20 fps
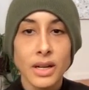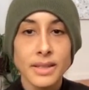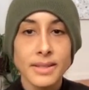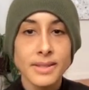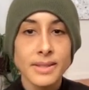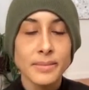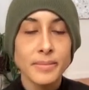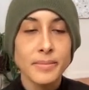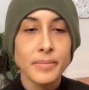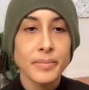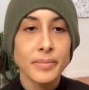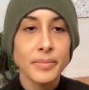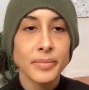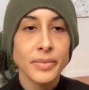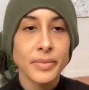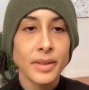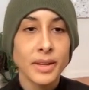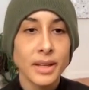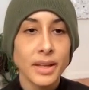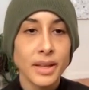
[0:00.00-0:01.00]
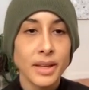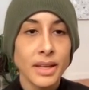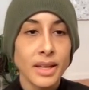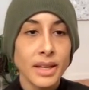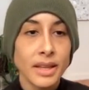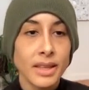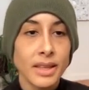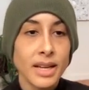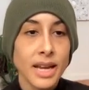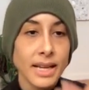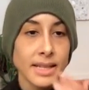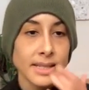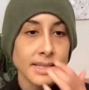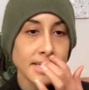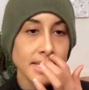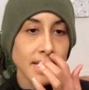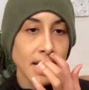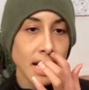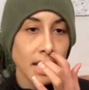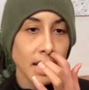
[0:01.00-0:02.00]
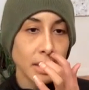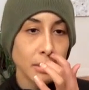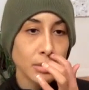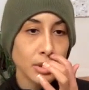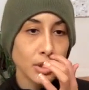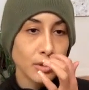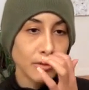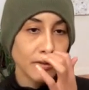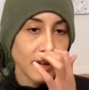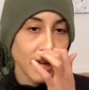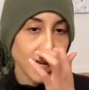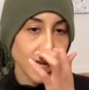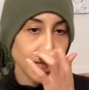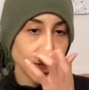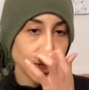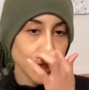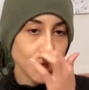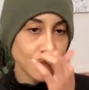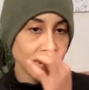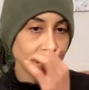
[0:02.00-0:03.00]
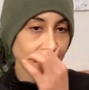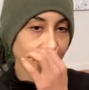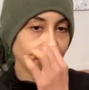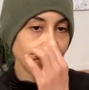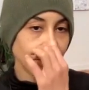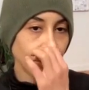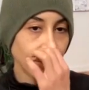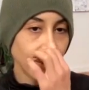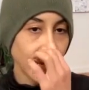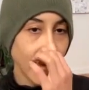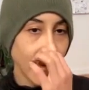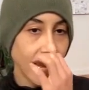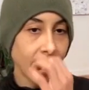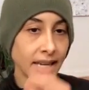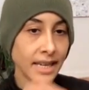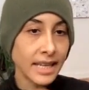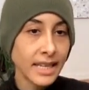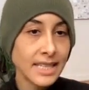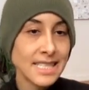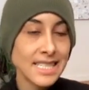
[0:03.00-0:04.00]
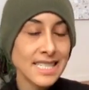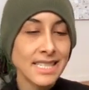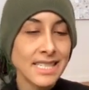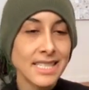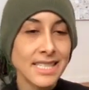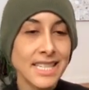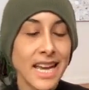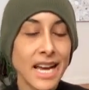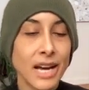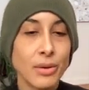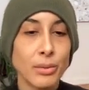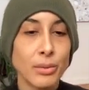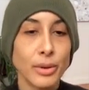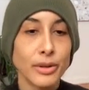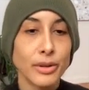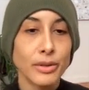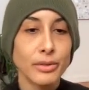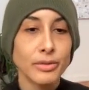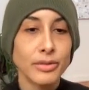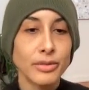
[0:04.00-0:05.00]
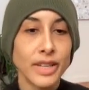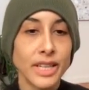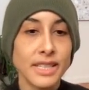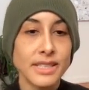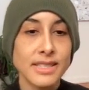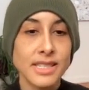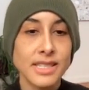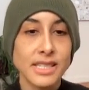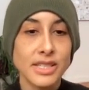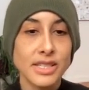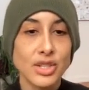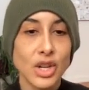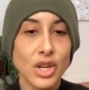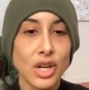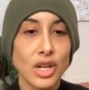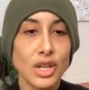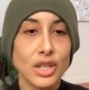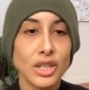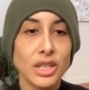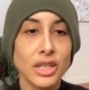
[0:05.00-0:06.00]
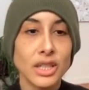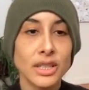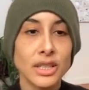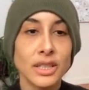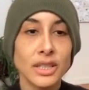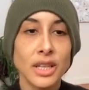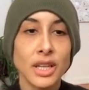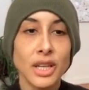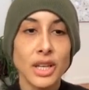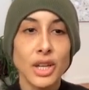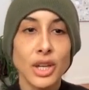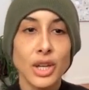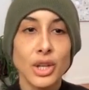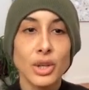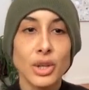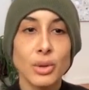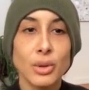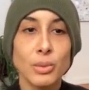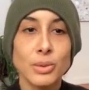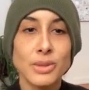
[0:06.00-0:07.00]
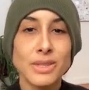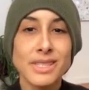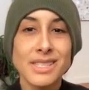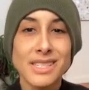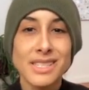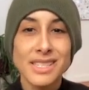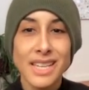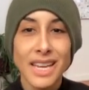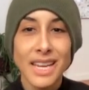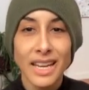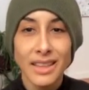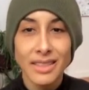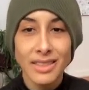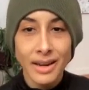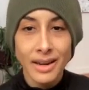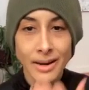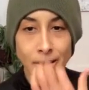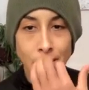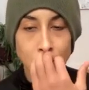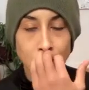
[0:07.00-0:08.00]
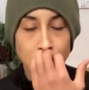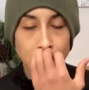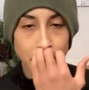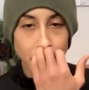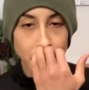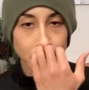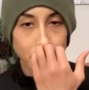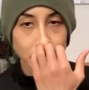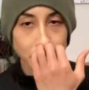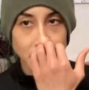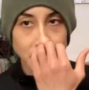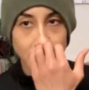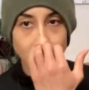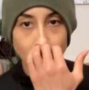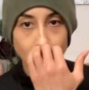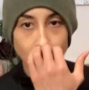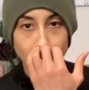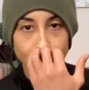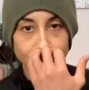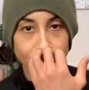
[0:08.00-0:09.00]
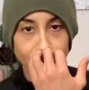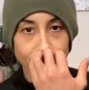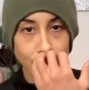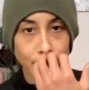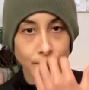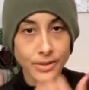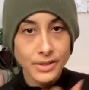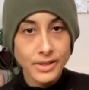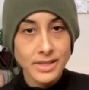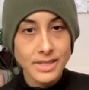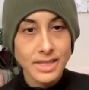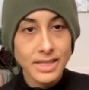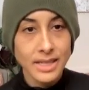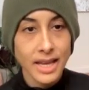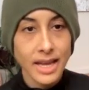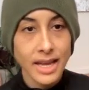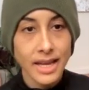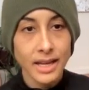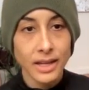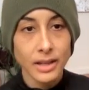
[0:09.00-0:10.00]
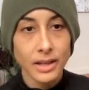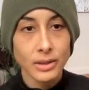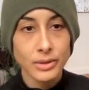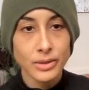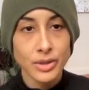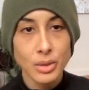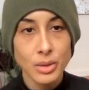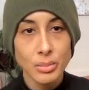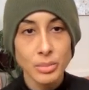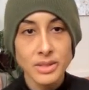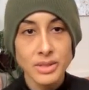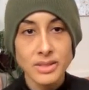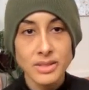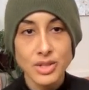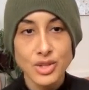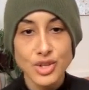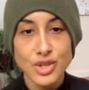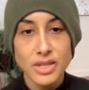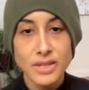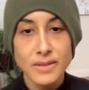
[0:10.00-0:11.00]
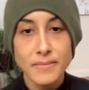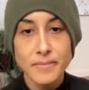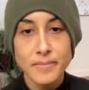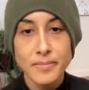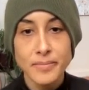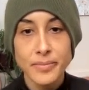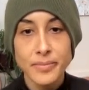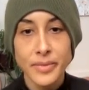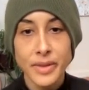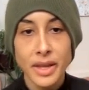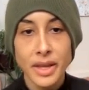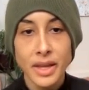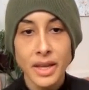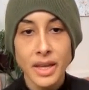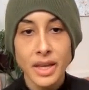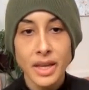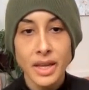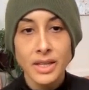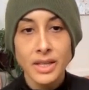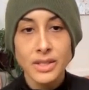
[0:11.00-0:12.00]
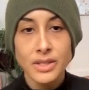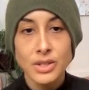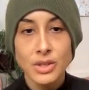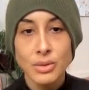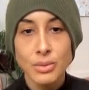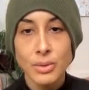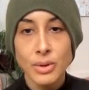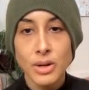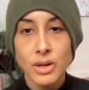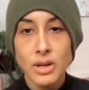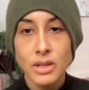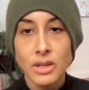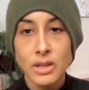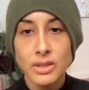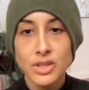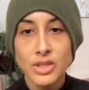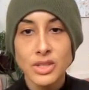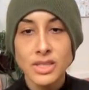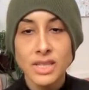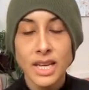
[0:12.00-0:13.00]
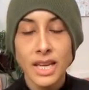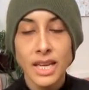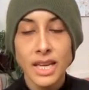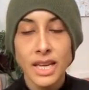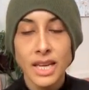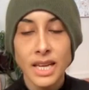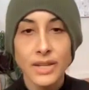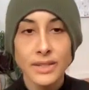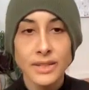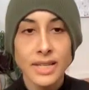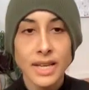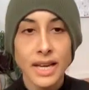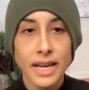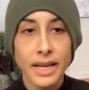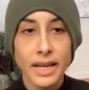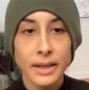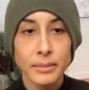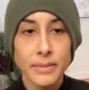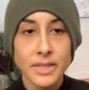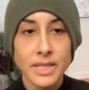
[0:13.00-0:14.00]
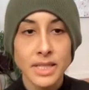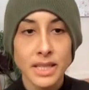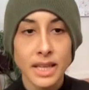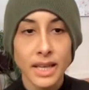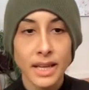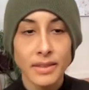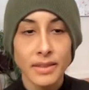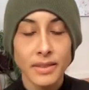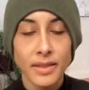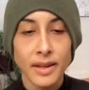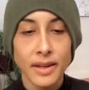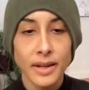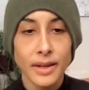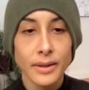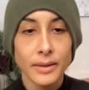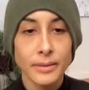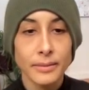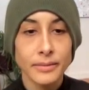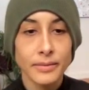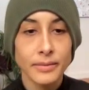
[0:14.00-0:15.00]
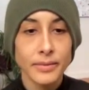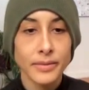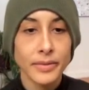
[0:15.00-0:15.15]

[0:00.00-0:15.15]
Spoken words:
Awesome. The next time you find yourself back into downward facing dog, you will stay there and we'll take our first held position. So we're all just taking our time to get there.